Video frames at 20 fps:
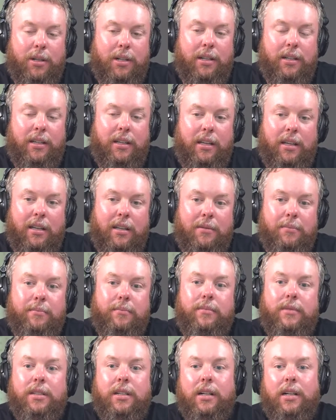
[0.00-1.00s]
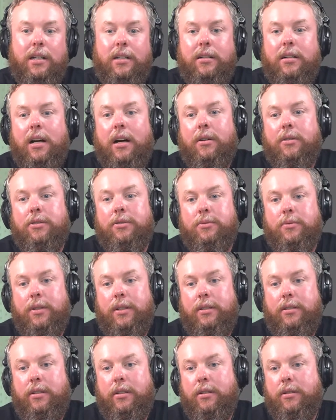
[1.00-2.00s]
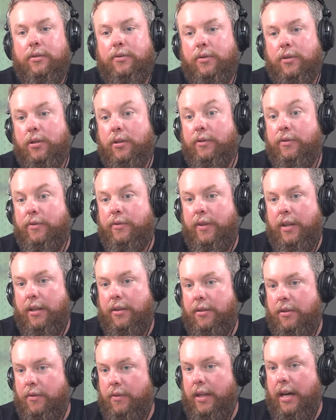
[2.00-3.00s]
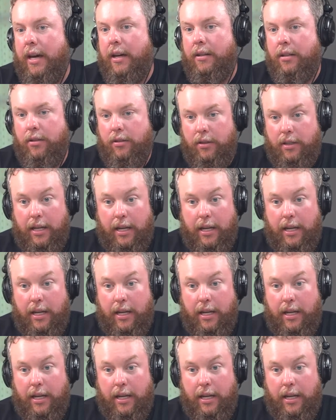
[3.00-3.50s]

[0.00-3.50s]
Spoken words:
But again, $100 retail for a fifth of that,